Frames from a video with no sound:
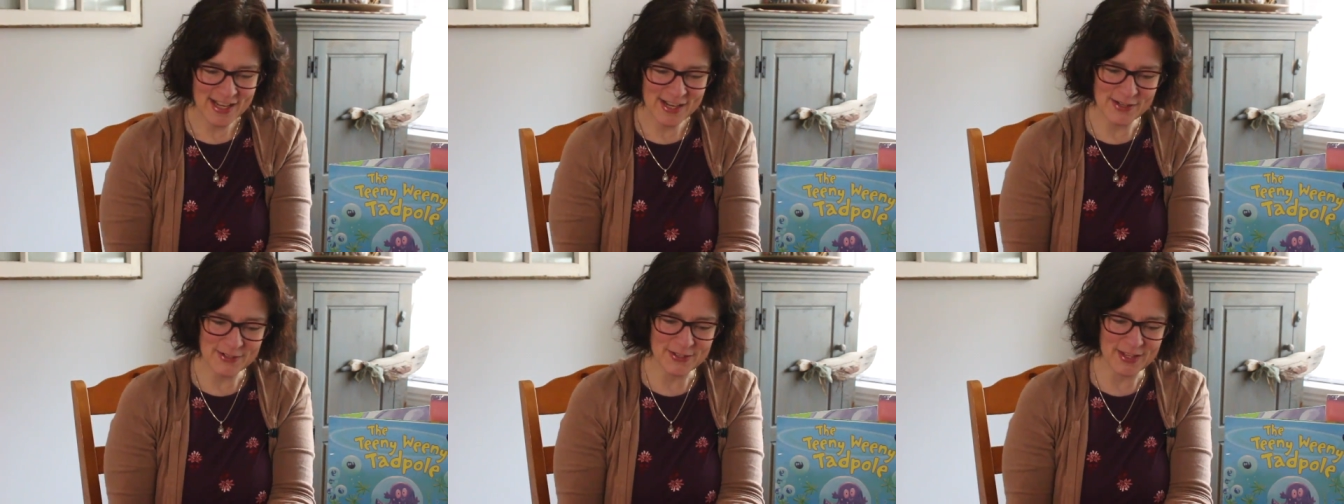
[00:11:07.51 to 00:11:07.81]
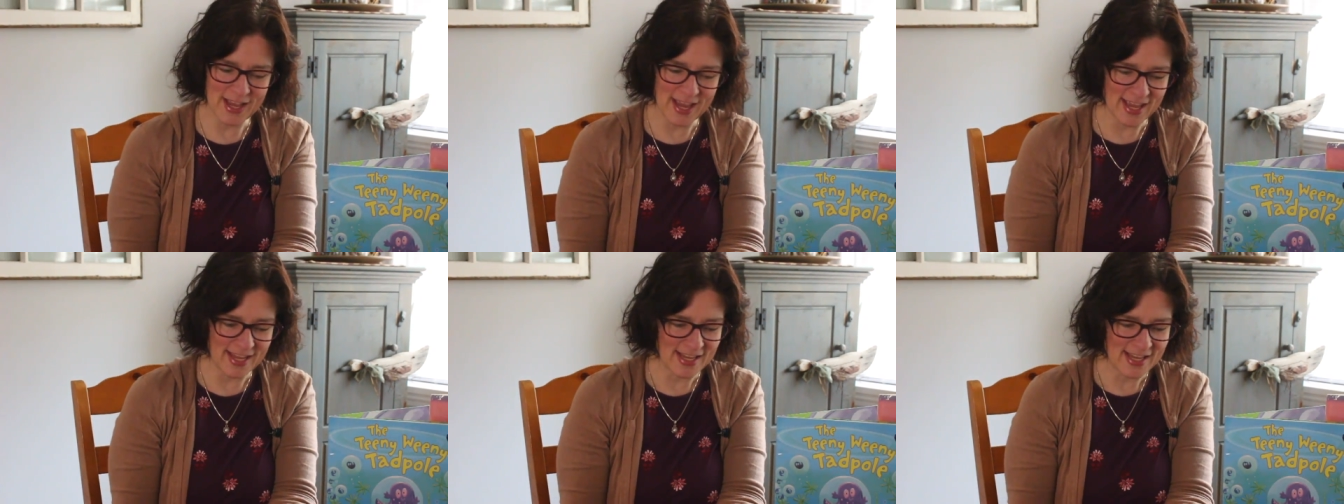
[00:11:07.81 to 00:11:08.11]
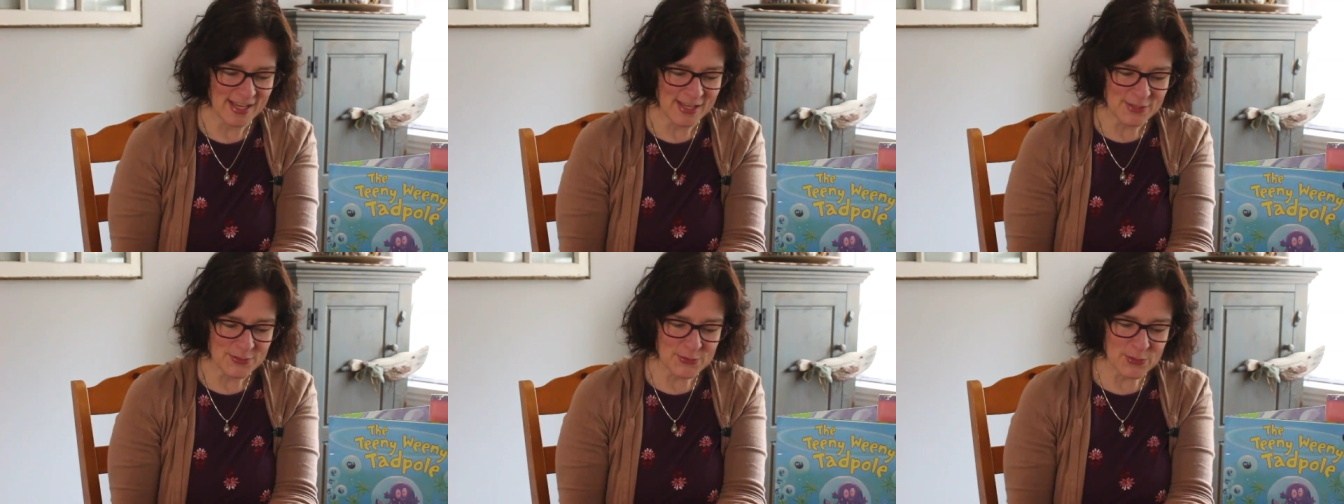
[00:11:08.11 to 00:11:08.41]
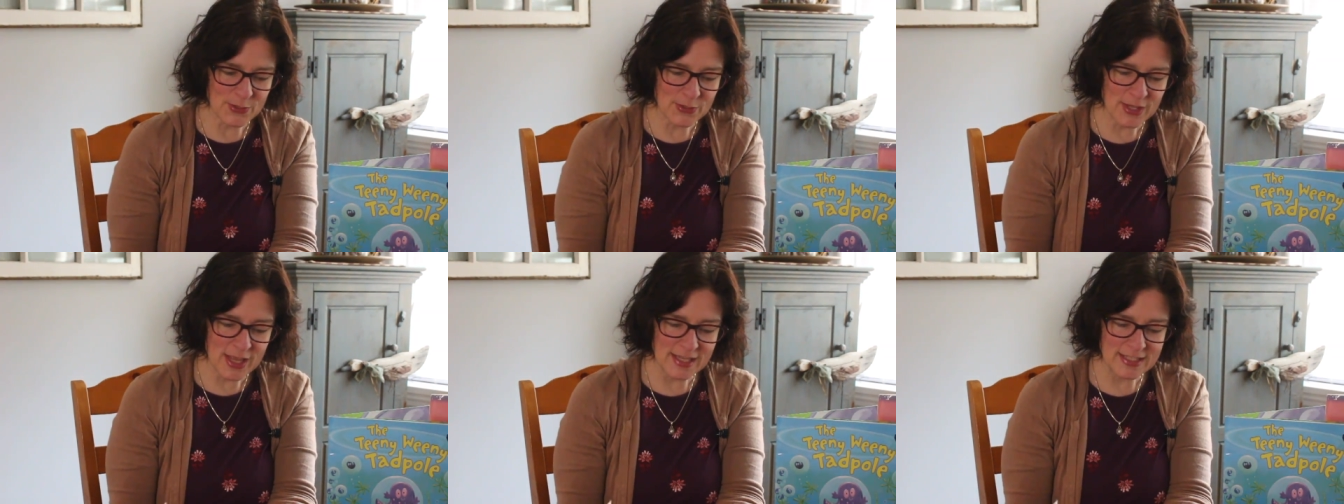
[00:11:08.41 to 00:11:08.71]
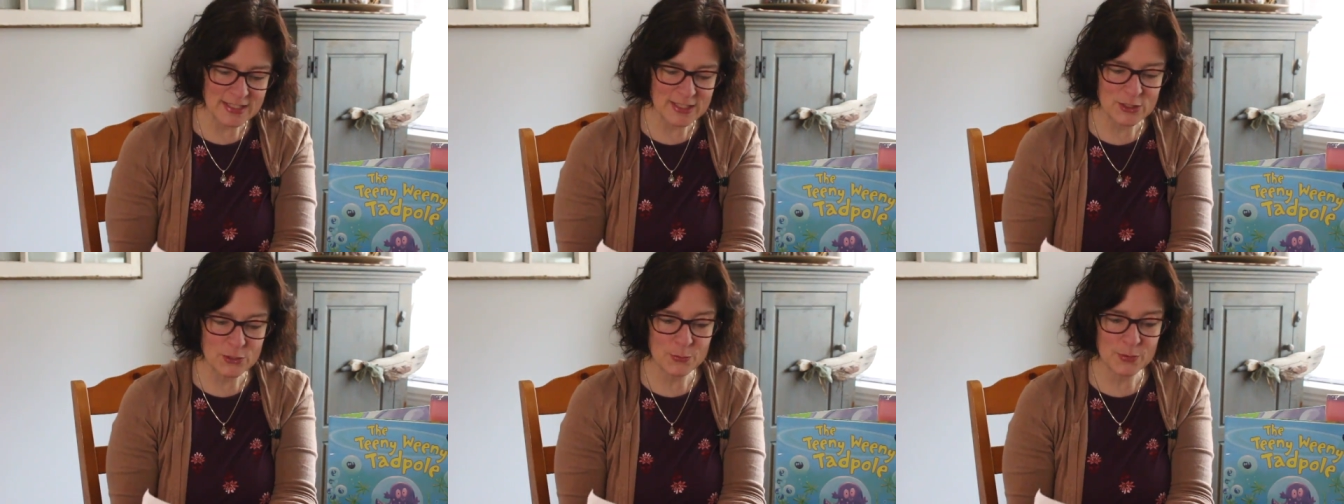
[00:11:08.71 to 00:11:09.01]
Okay, so
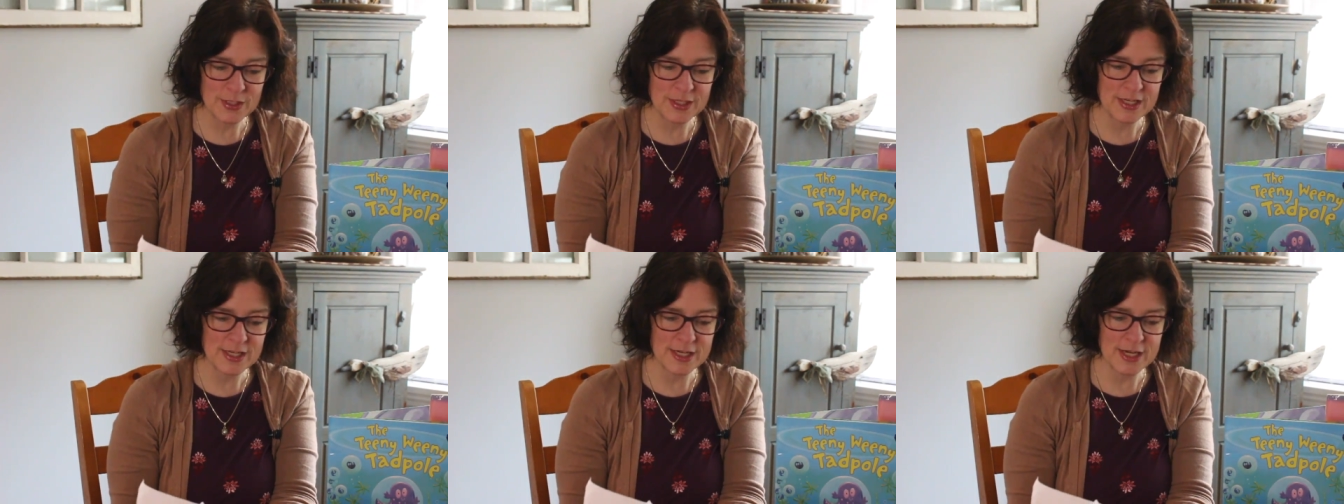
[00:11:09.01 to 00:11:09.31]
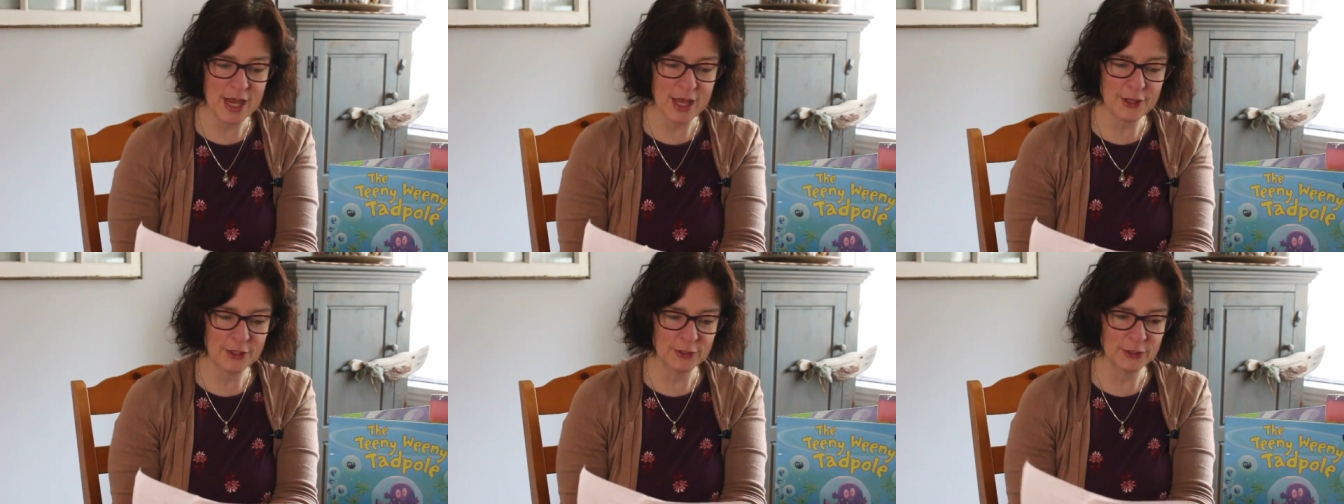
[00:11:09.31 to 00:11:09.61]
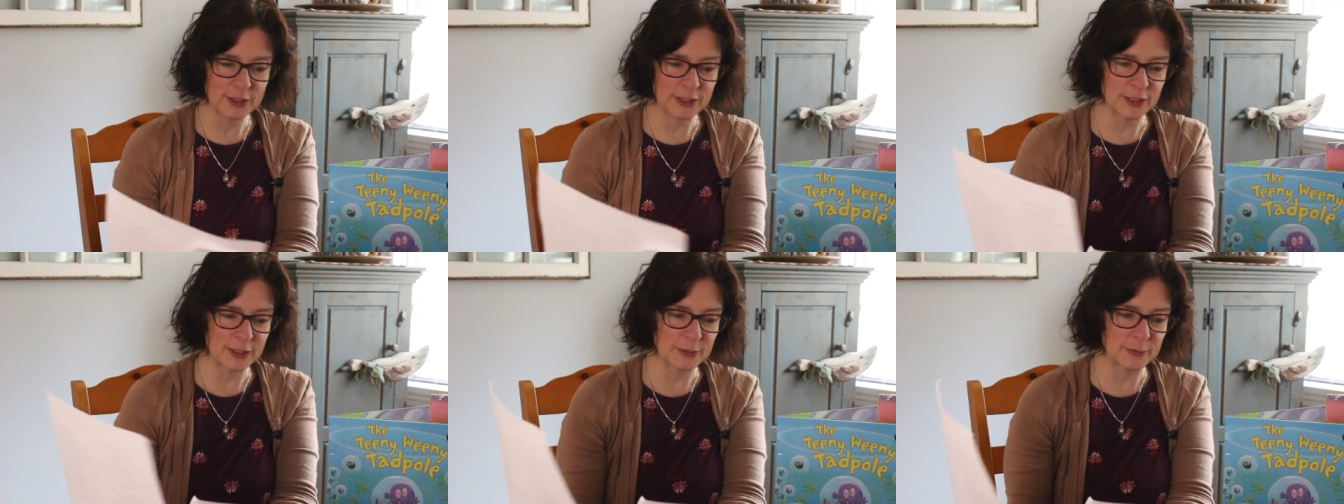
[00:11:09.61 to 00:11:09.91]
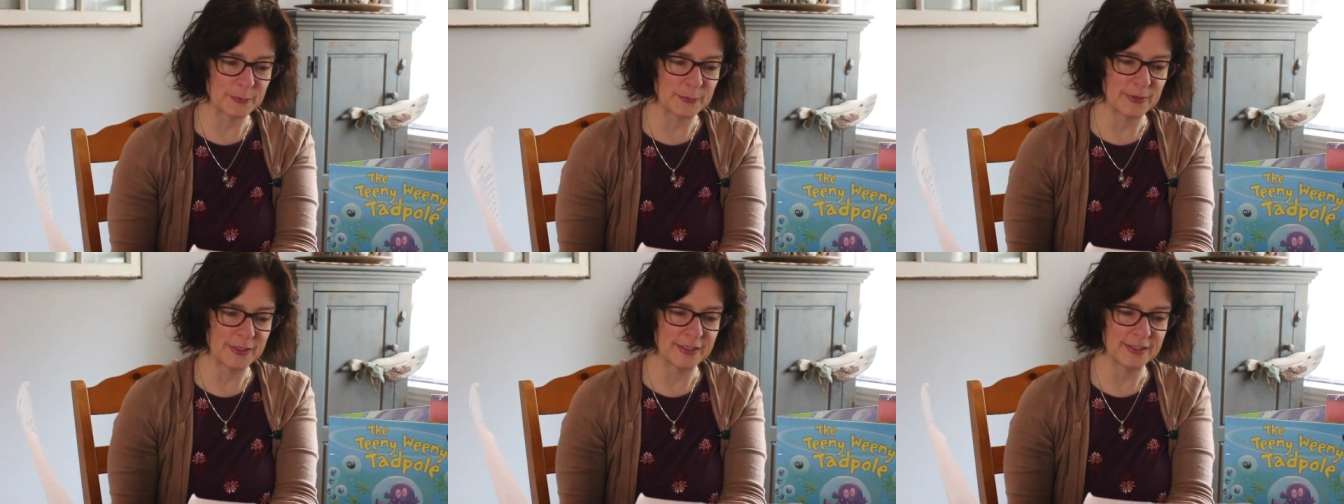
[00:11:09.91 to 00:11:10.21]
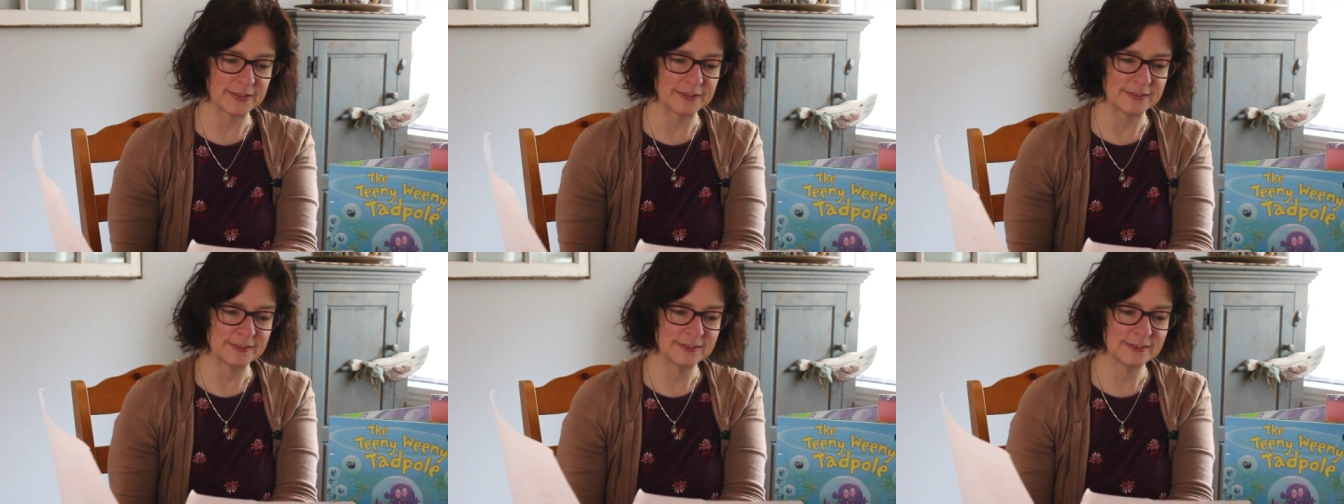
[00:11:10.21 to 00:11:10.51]
let's do another little
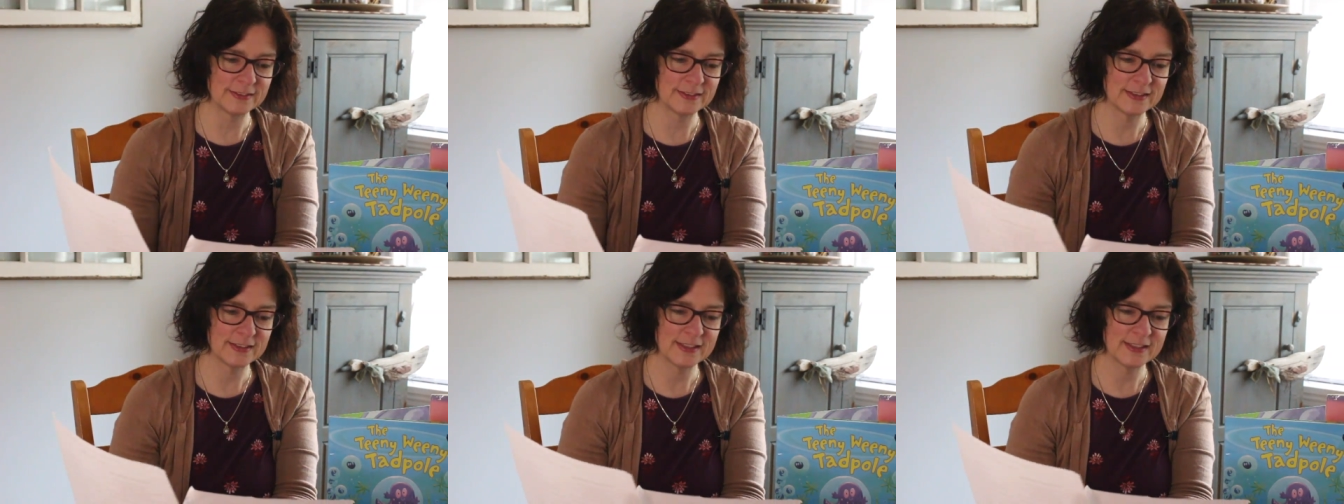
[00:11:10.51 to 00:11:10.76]
one.